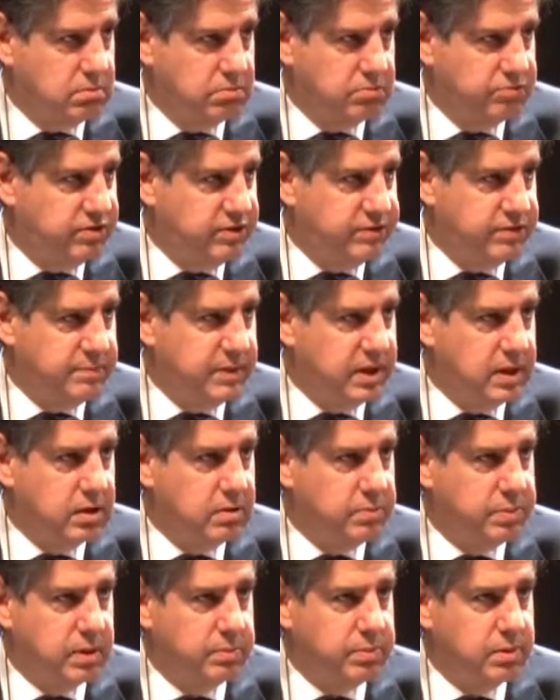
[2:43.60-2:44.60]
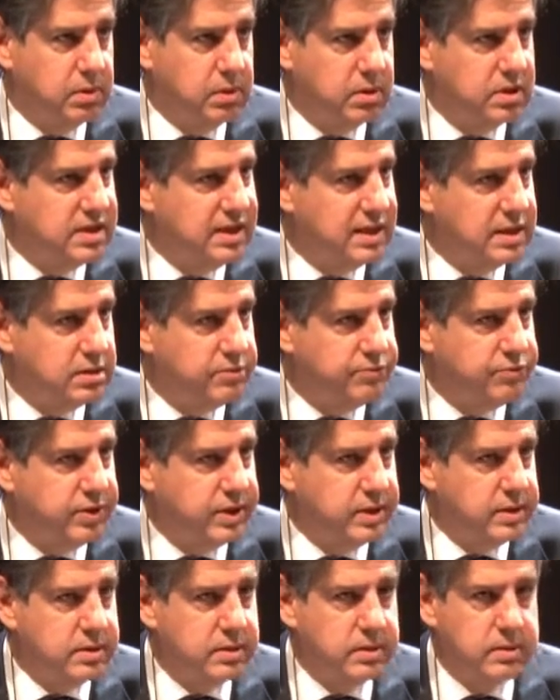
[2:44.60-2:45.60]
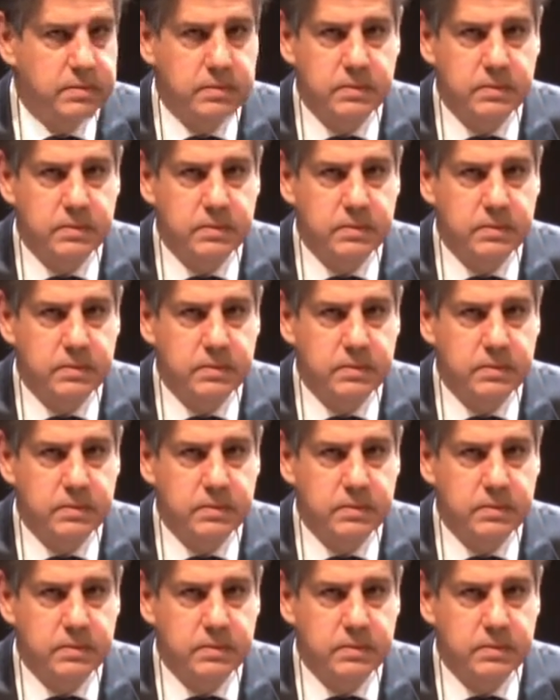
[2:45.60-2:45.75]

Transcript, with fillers: 50 million people, the size of France.